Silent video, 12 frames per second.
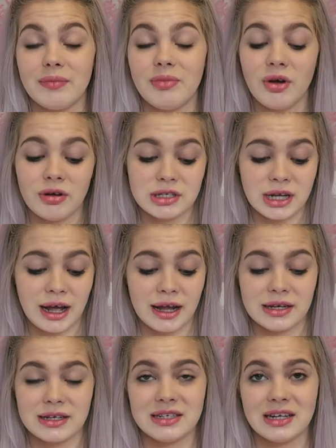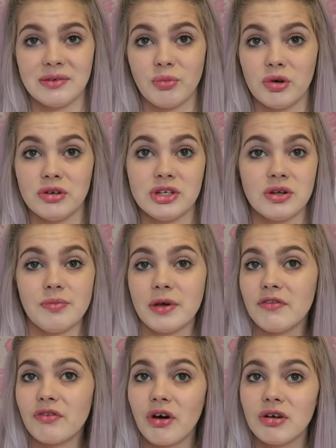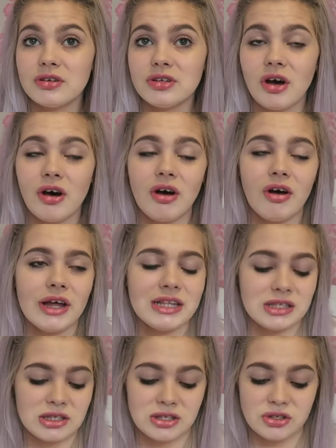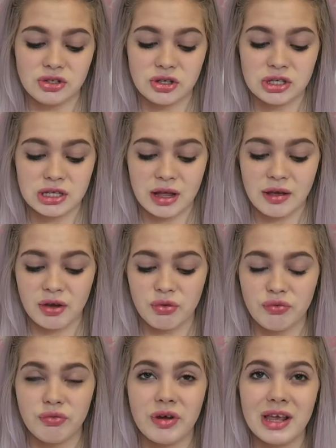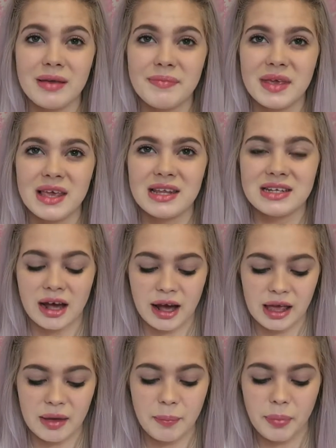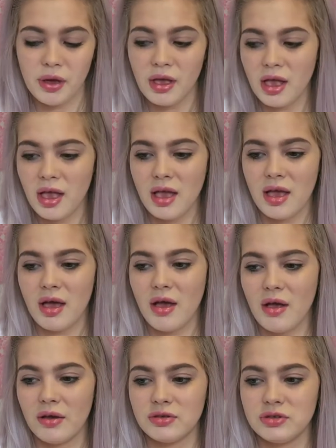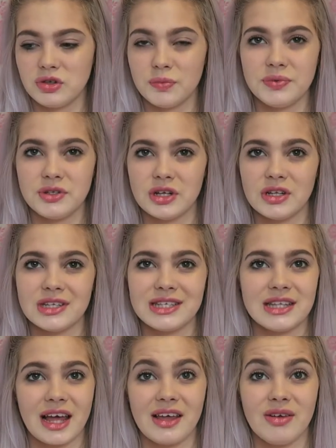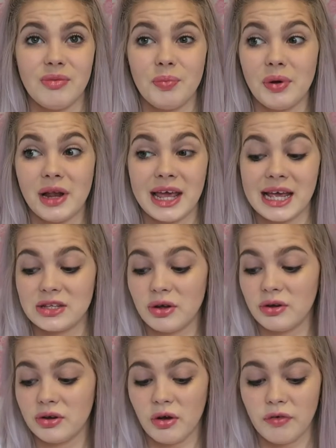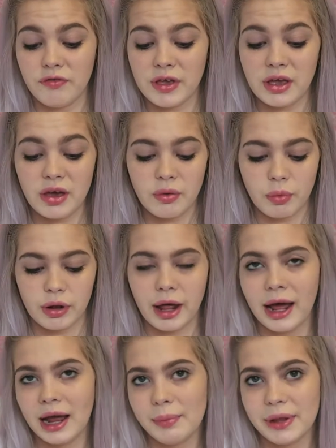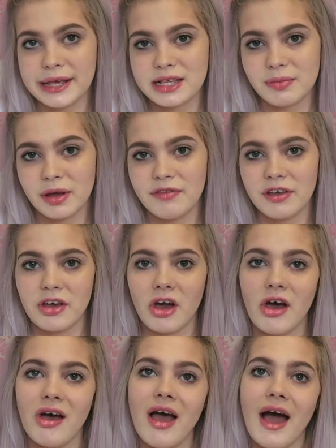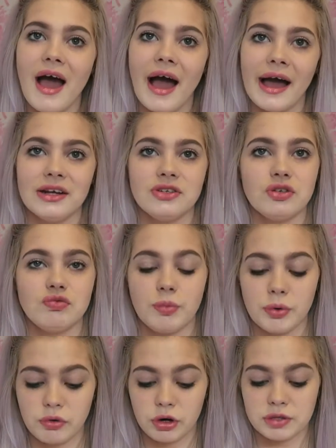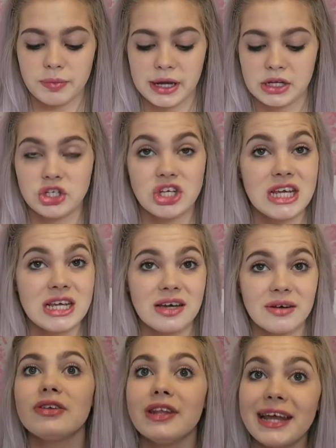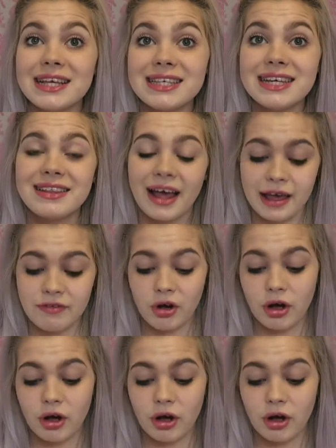I'm not tanned and want to do a bit of contour. It's just a creamy type substance that you place on your finger, well, I place on my finger, and just rub across my cheek. So the next thing that I've